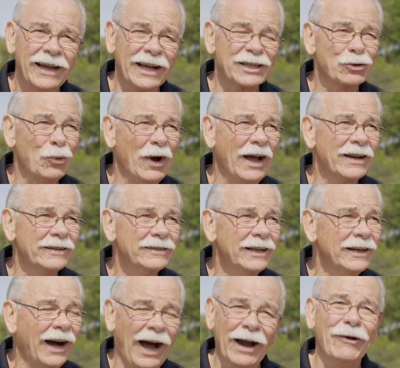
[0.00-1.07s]
It's what
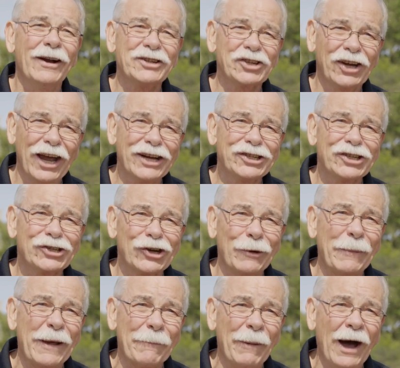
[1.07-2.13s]
higher education
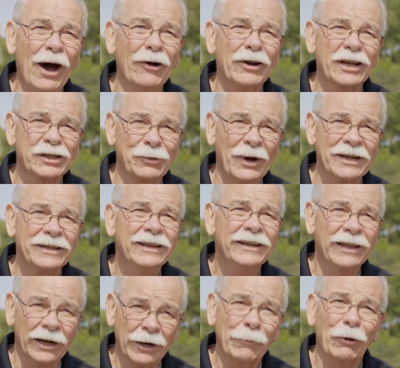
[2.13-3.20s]
should be about, it's what
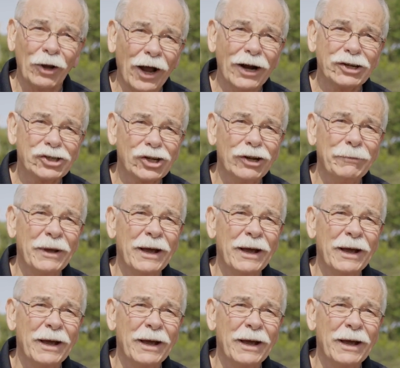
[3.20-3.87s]
the liberal arts should